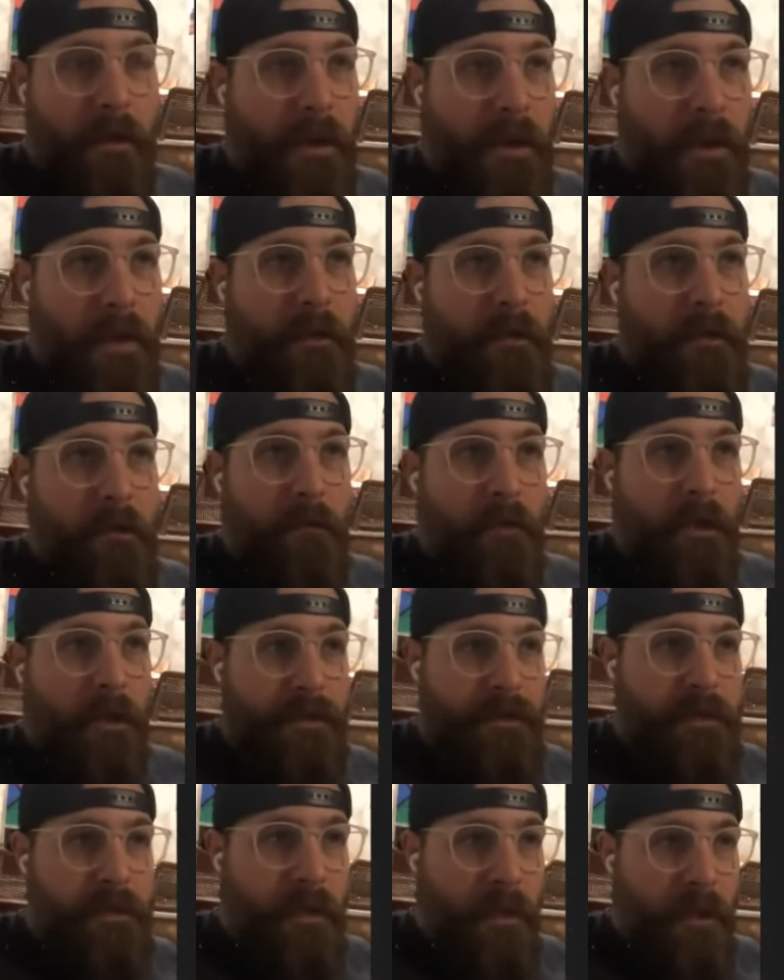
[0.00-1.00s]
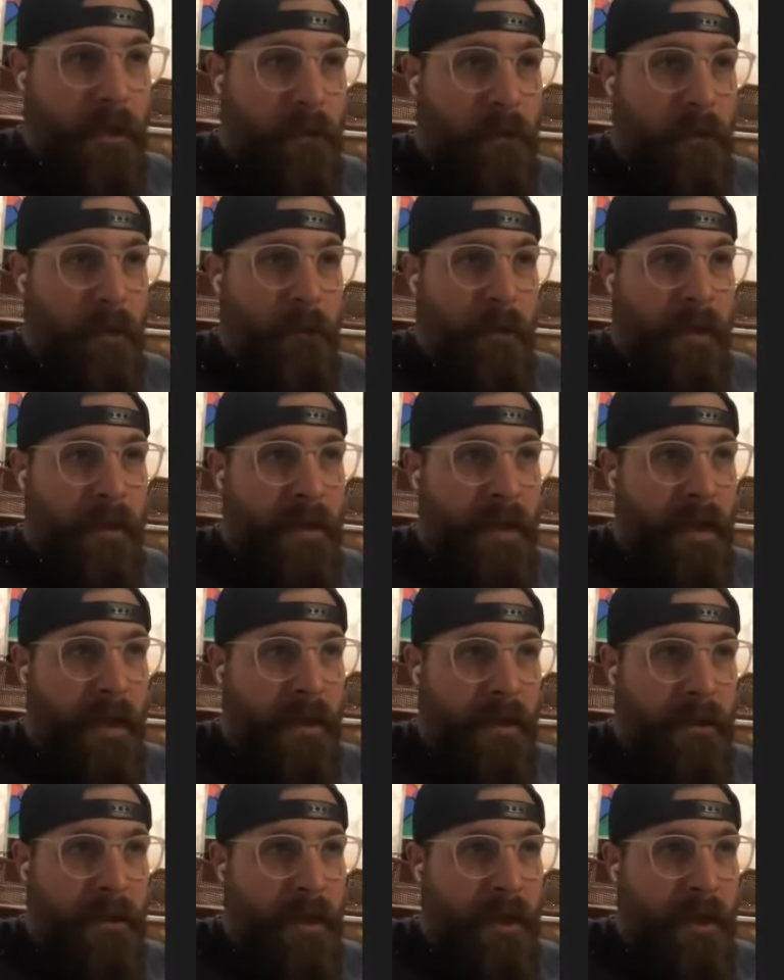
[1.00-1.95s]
like when I was talking about my dad.